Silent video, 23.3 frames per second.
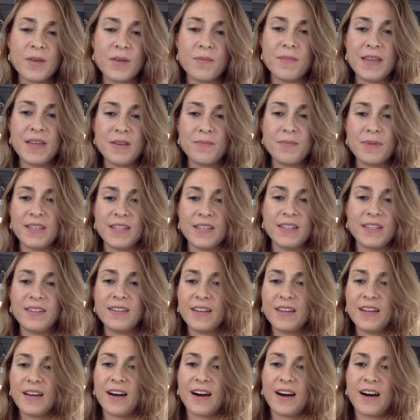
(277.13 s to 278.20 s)
It may be
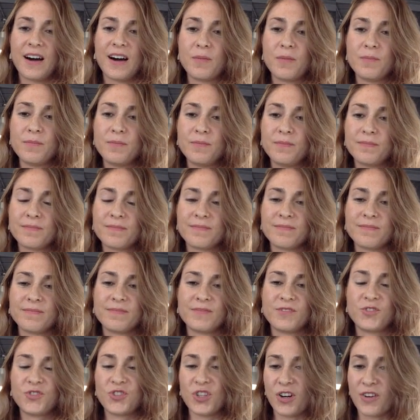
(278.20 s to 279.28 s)
um,
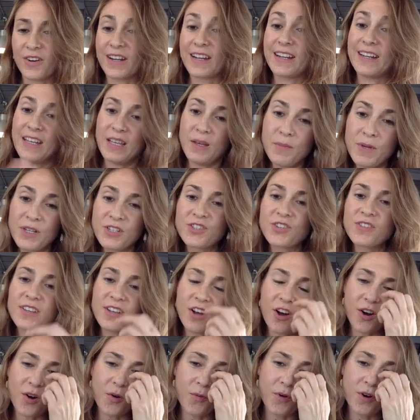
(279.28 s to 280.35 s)
sharing an image of the
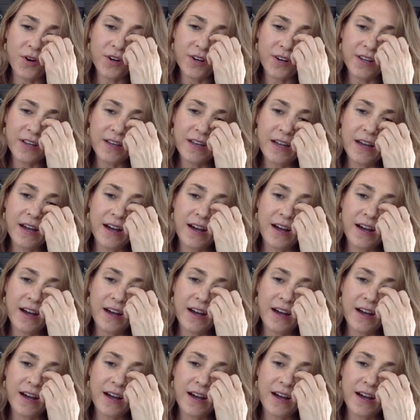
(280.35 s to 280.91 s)
artwork